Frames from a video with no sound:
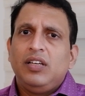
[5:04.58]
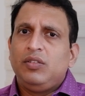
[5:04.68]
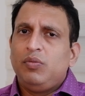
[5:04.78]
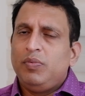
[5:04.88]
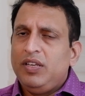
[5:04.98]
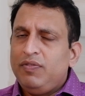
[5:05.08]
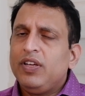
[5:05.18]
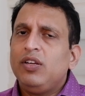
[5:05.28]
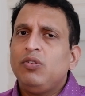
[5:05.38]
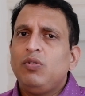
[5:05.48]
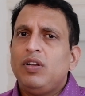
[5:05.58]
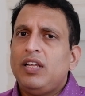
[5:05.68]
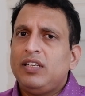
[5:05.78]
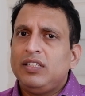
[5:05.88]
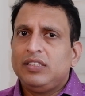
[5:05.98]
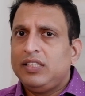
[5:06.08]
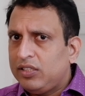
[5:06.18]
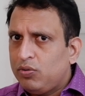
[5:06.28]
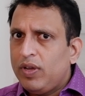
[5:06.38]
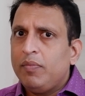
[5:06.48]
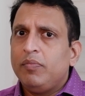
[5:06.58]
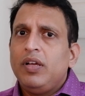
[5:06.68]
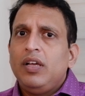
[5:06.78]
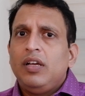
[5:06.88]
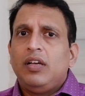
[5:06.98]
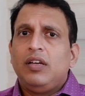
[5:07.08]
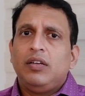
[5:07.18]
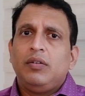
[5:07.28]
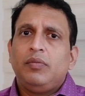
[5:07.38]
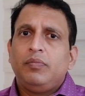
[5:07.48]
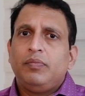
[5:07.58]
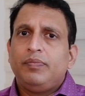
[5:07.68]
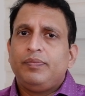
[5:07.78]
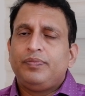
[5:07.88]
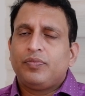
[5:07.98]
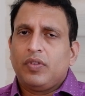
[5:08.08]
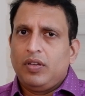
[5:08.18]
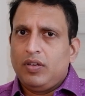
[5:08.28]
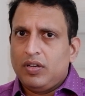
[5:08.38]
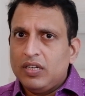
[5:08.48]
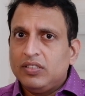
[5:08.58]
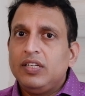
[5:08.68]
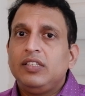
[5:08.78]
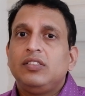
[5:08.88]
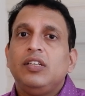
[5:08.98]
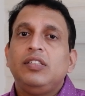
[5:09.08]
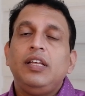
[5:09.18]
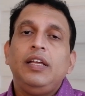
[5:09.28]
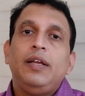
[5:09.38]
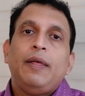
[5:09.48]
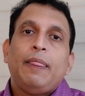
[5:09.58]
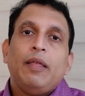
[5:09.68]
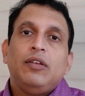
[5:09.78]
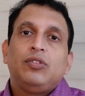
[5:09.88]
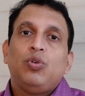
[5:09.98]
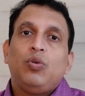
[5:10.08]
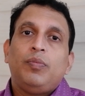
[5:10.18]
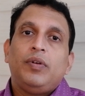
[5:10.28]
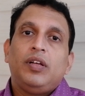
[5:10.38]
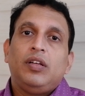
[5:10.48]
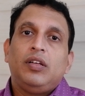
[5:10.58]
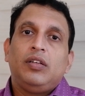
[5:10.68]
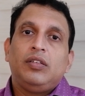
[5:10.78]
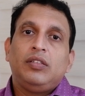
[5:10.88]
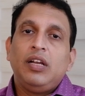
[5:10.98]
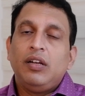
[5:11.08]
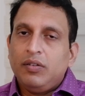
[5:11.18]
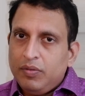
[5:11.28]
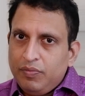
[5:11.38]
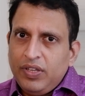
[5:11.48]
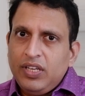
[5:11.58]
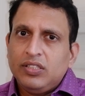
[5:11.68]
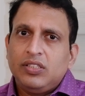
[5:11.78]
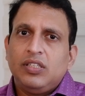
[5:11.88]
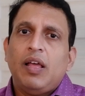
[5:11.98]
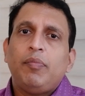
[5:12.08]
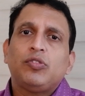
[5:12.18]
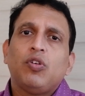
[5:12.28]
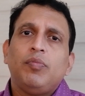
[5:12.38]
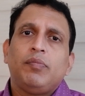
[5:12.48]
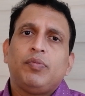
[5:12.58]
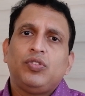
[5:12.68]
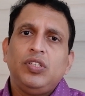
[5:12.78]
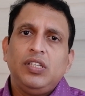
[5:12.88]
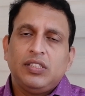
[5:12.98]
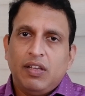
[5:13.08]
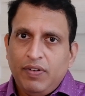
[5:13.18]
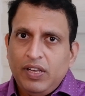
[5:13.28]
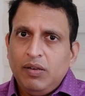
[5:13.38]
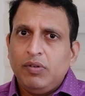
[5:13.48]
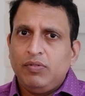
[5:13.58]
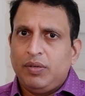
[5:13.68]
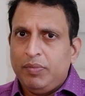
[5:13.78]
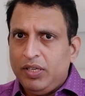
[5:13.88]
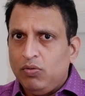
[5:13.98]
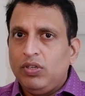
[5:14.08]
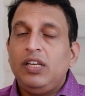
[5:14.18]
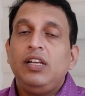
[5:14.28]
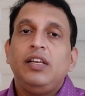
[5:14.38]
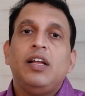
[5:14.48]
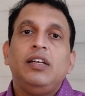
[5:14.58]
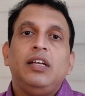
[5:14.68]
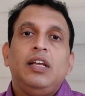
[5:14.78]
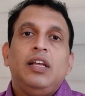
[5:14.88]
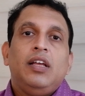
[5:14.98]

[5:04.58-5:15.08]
it will be difficult to do a diet and exercise. That's why I'm considering surgery. So there are various laparoscopic procedures available which are being routinely done.